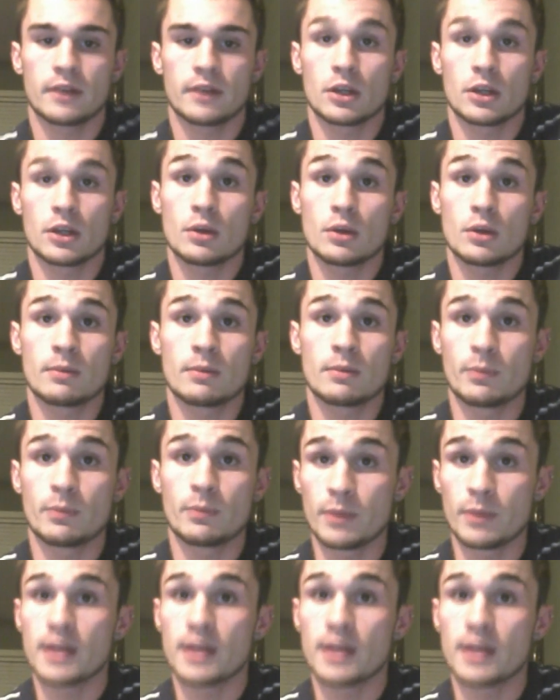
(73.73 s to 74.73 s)
you can
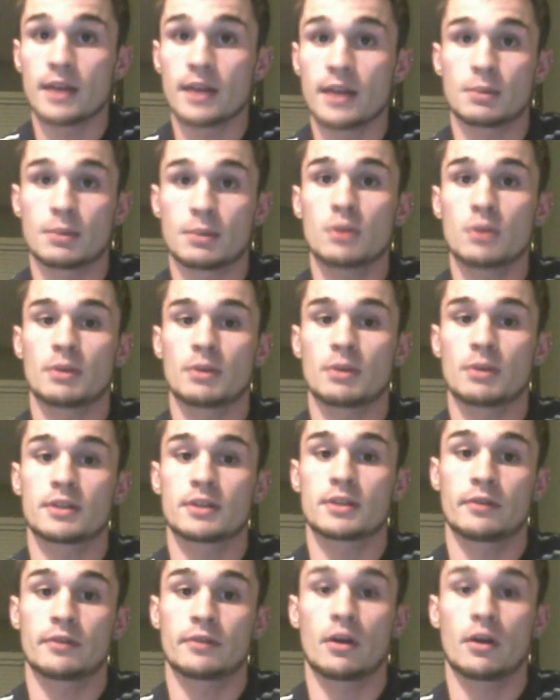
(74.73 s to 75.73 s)
be that spokesperson
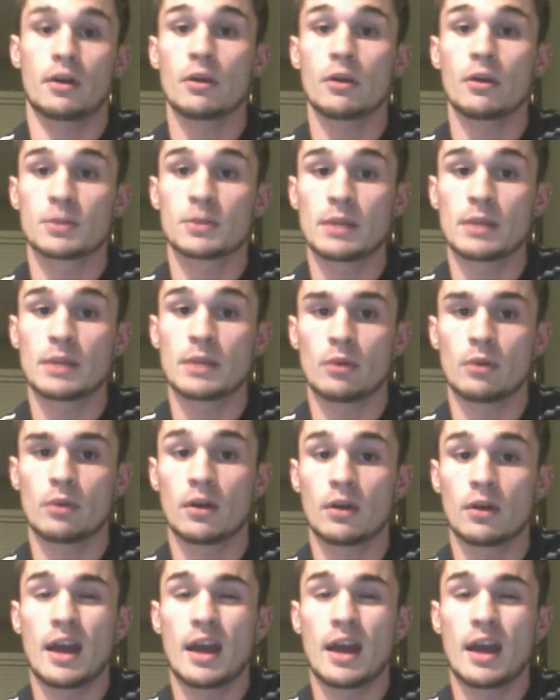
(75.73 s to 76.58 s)
for all those people.